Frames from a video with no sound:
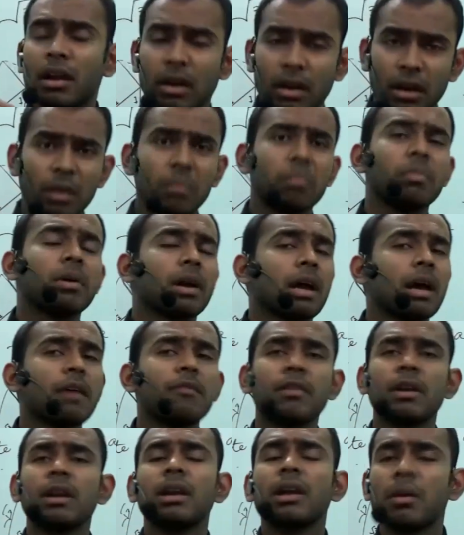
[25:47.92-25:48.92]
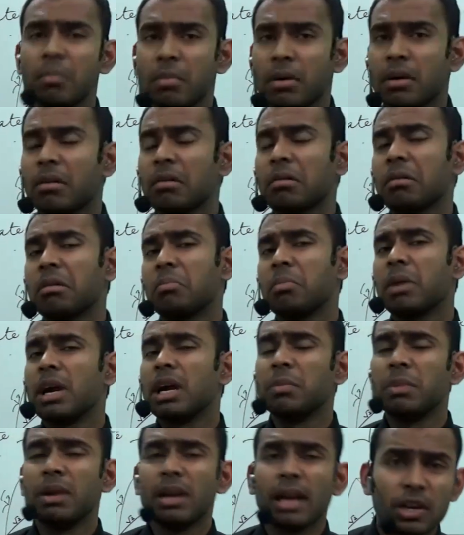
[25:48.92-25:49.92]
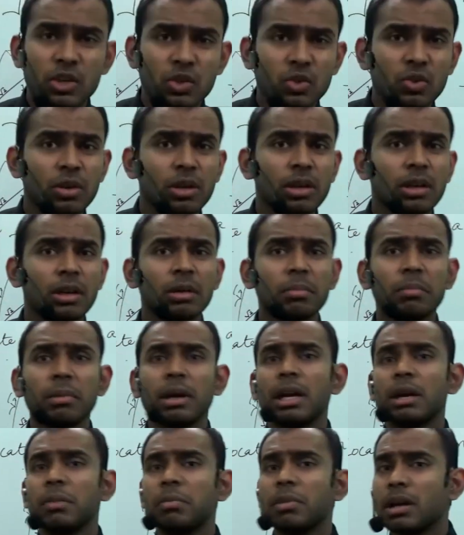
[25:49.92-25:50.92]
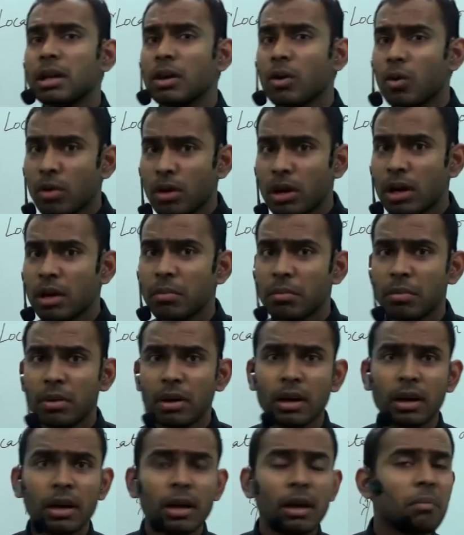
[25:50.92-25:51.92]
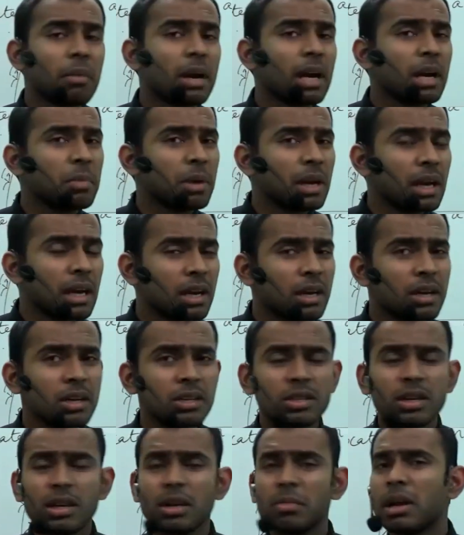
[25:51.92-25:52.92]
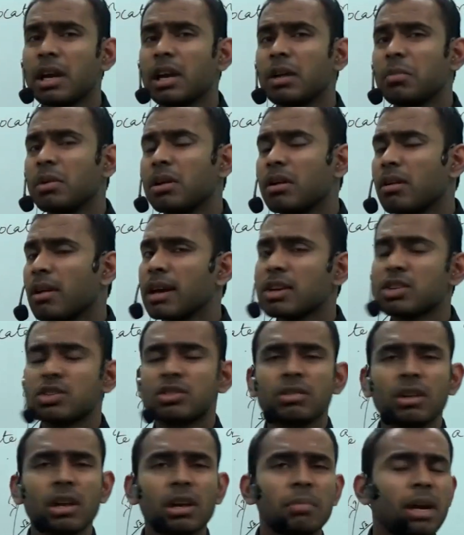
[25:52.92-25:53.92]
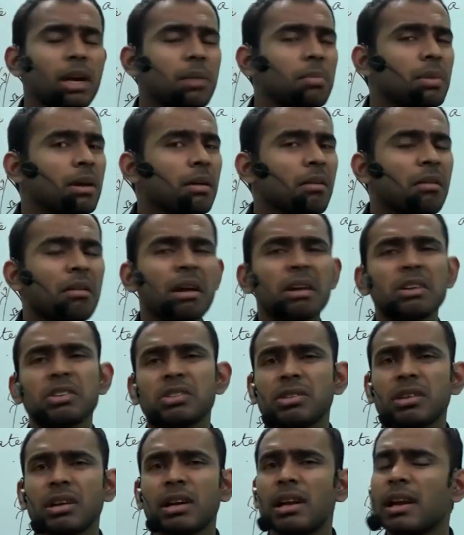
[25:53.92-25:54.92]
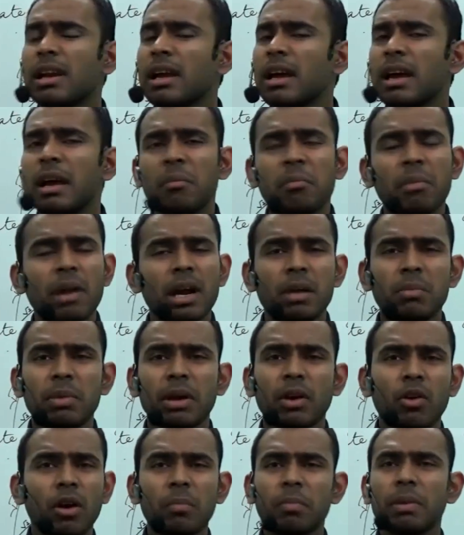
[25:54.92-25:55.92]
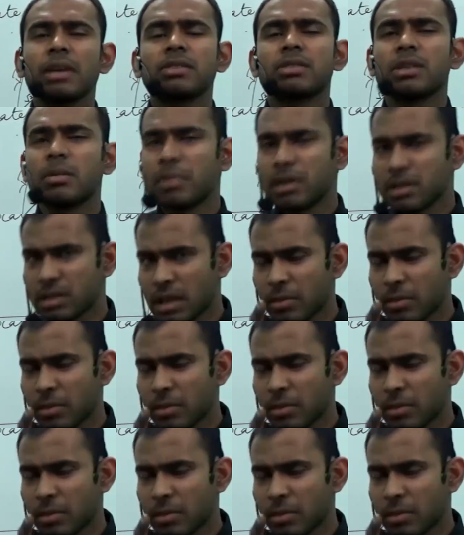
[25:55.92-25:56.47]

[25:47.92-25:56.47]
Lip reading: number, may it be natural, may it be whole number, may it be integer, may it be rational, may it be irrational, may it be complex numbers.